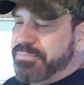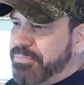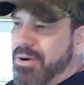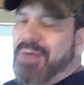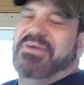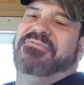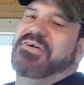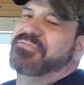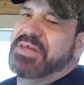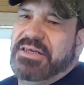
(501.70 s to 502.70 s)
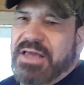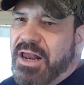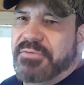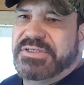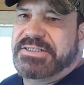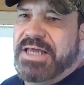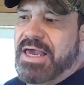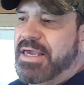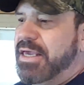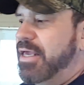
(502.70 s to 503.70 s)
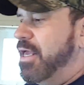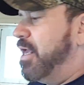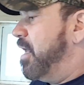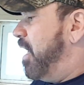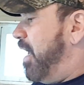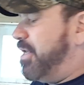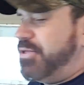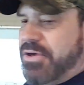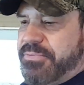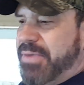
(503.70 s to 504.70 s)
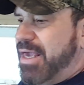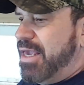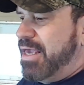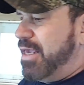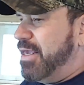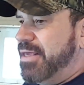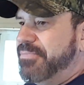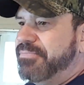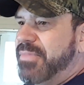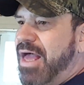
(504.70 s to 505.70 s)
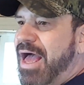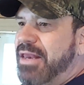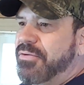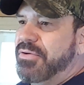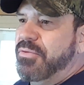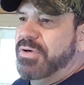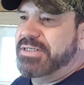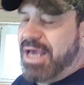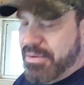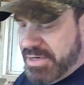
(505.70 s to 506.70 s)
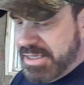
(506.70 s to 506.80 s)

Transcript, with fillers: probably $15 mistake. It took me, I don't know what time it